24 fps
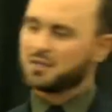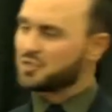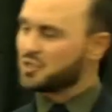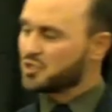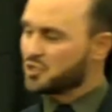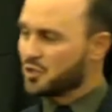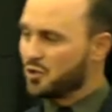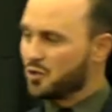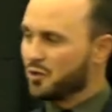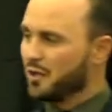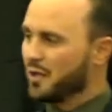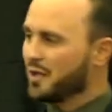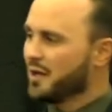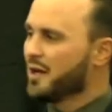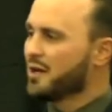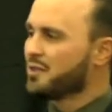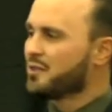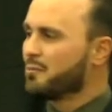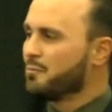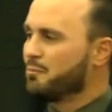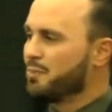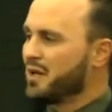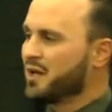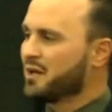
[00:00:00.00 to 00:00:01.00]
can just Google it,
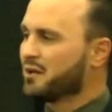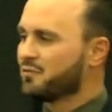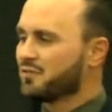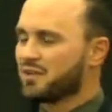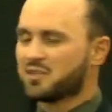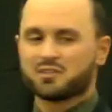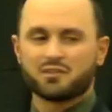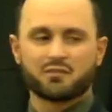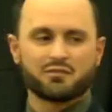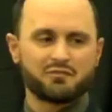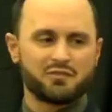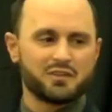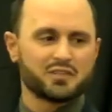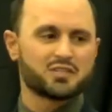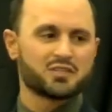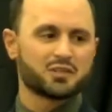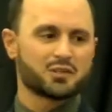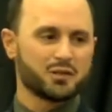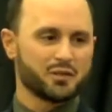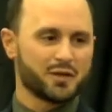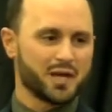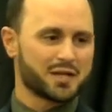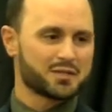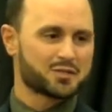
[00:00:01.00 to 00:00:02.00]
the benefits of
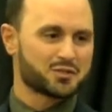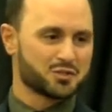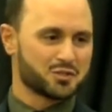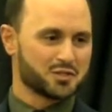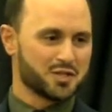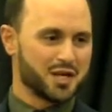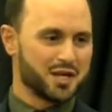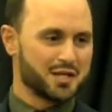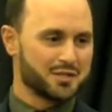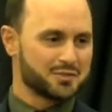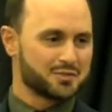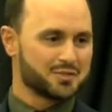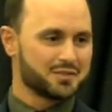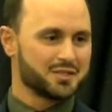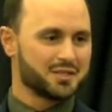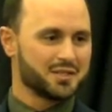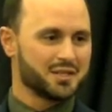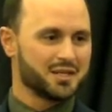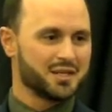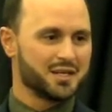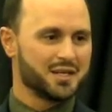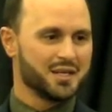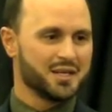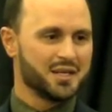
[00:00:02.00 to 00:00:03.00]
physical exercise.
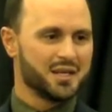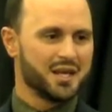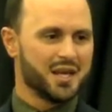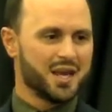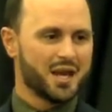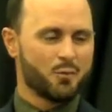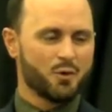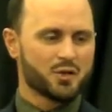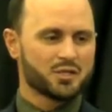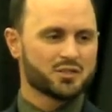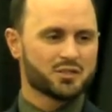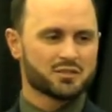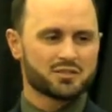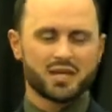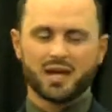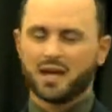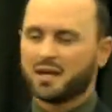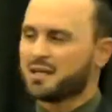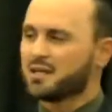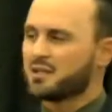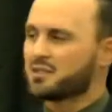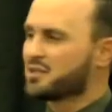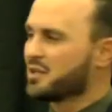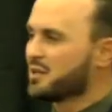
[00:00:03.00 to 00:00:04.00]
And what they'll tell
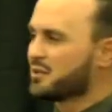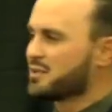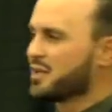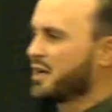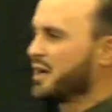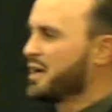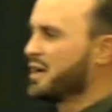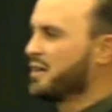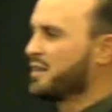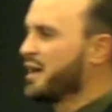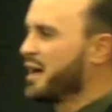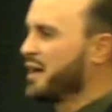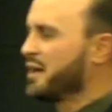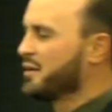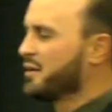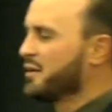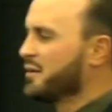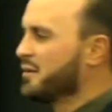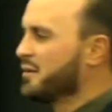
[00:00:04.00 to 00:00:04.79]
you is they'll tell you that